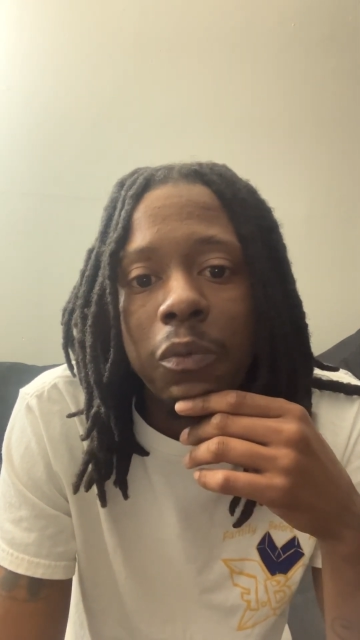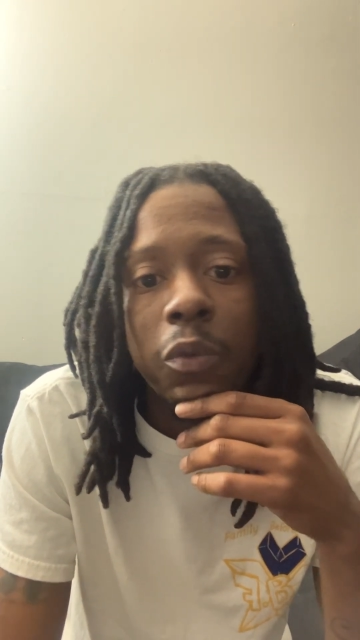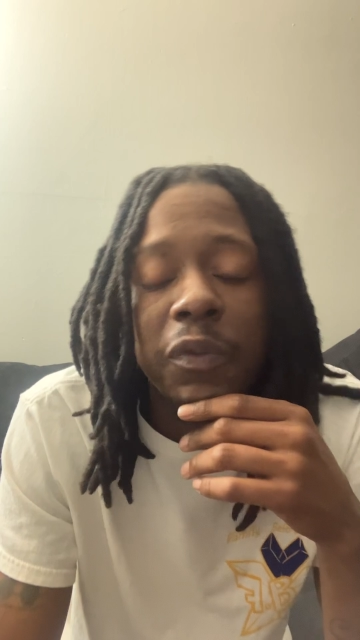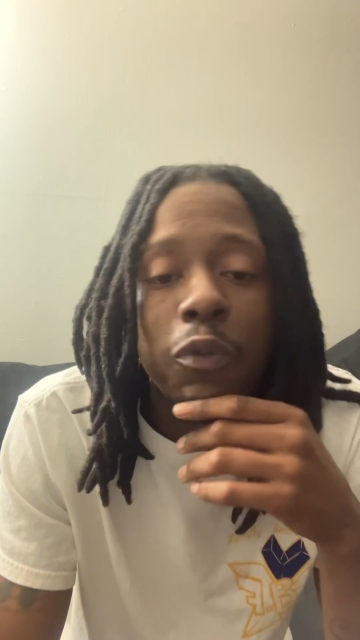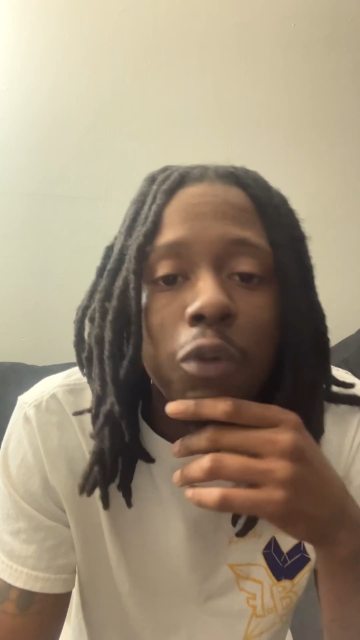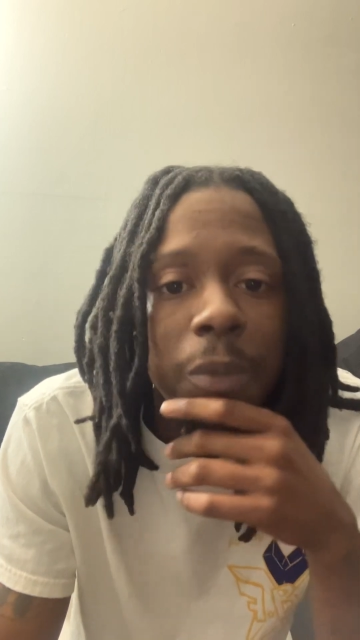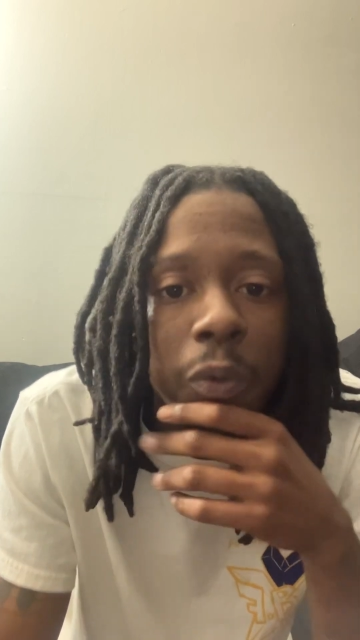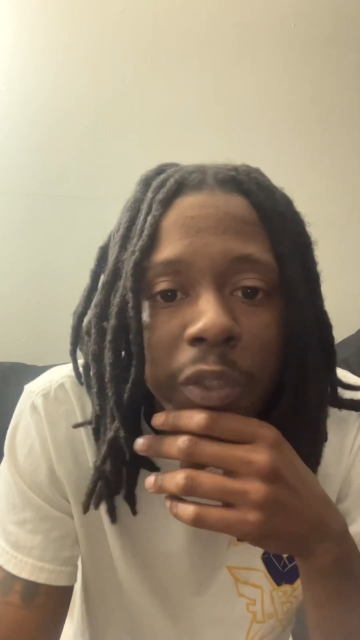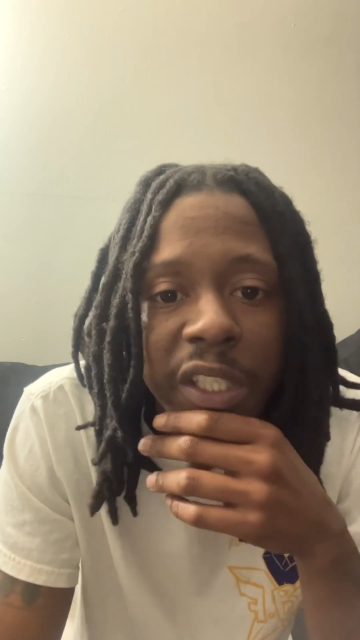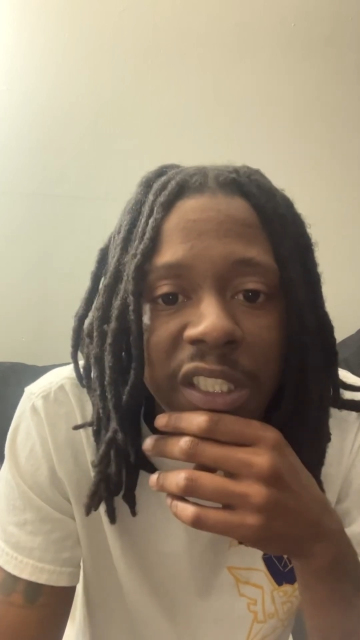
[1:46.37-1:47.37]
What form
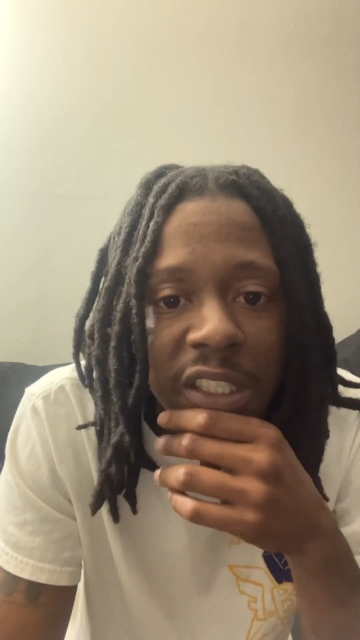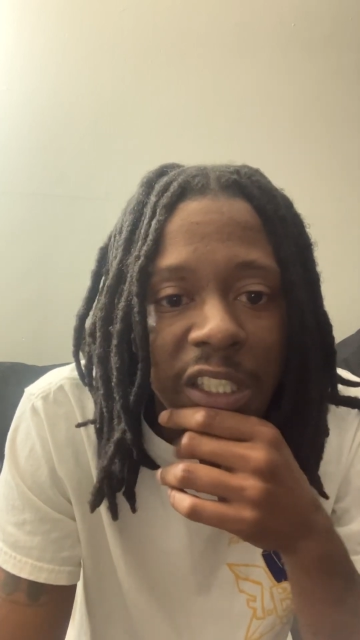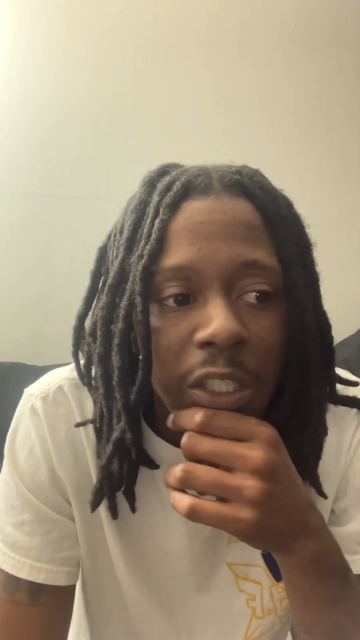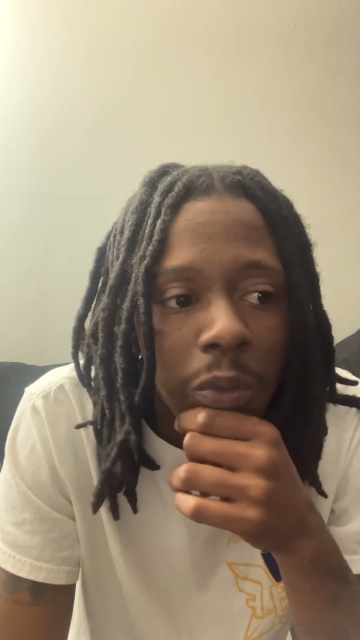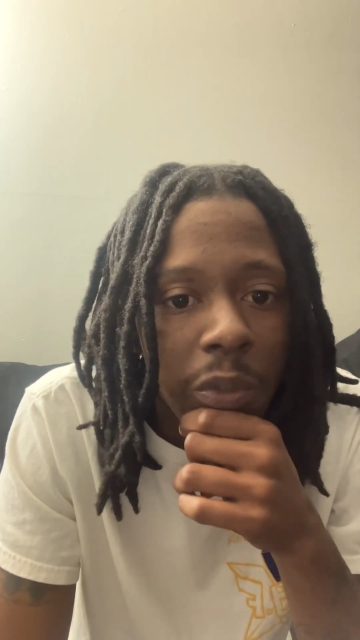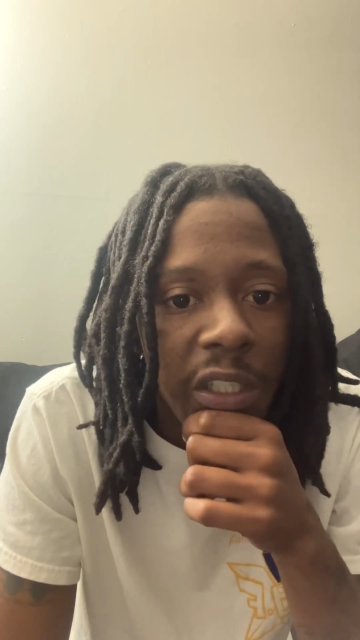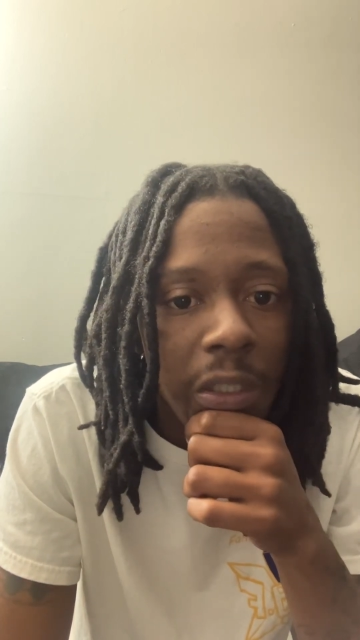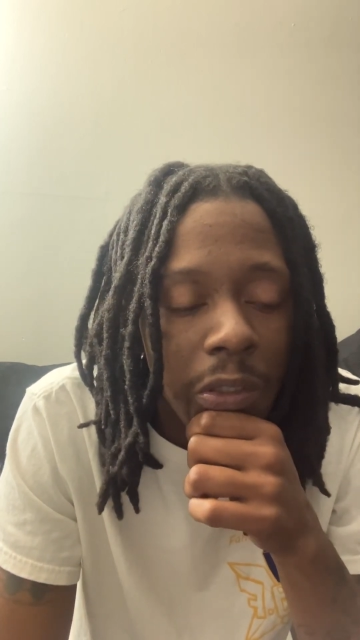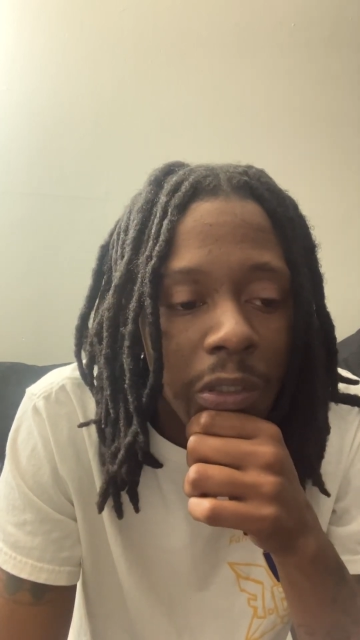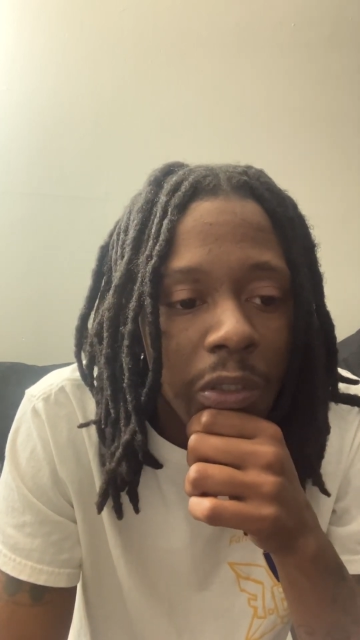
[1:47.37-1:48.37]
of reasoning you
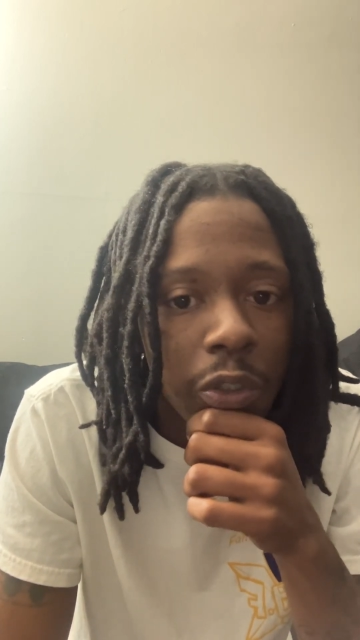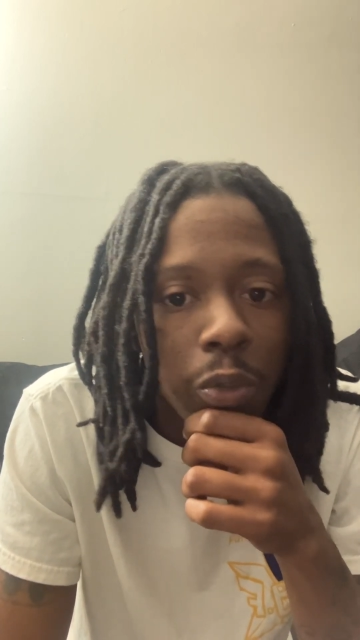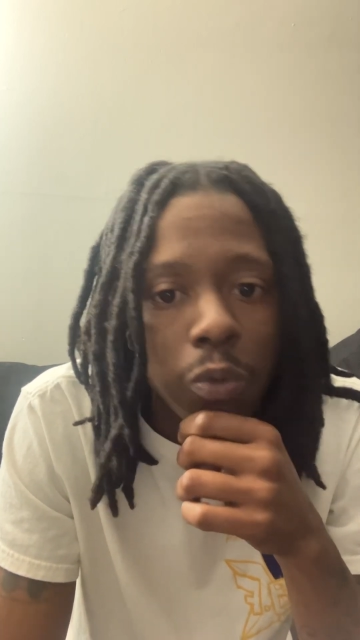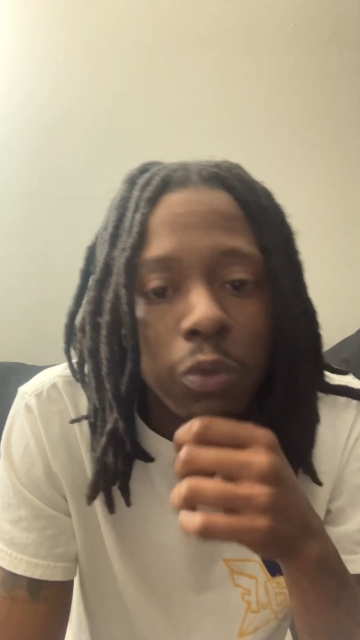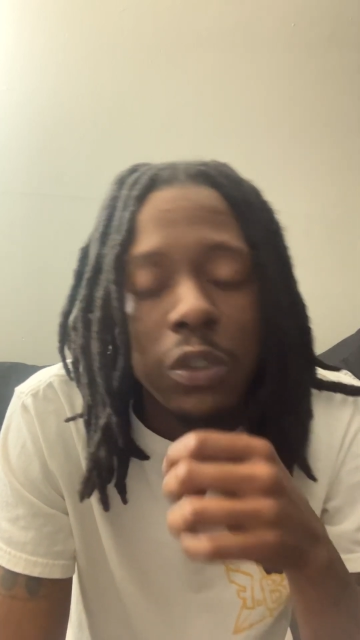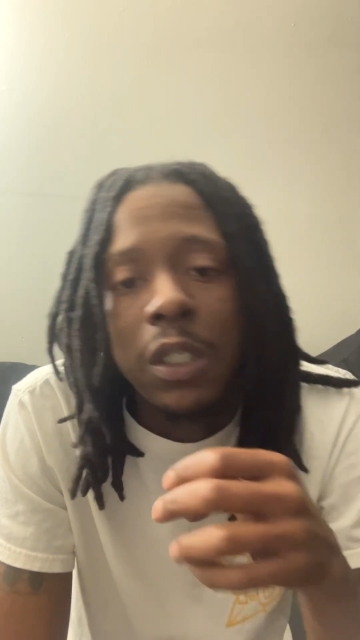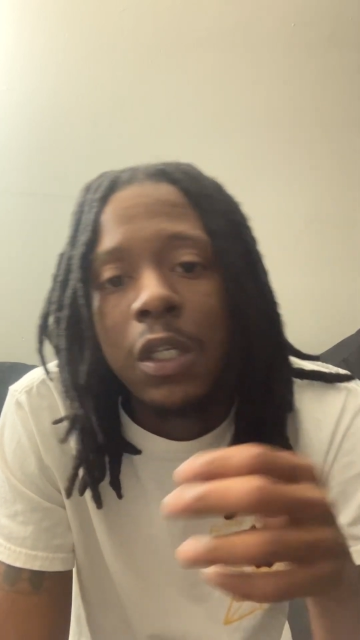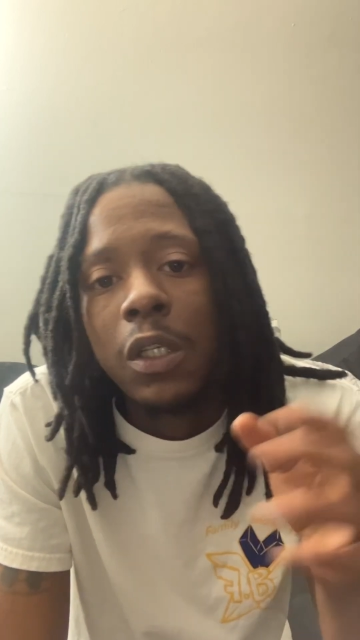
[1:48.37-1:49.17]
use?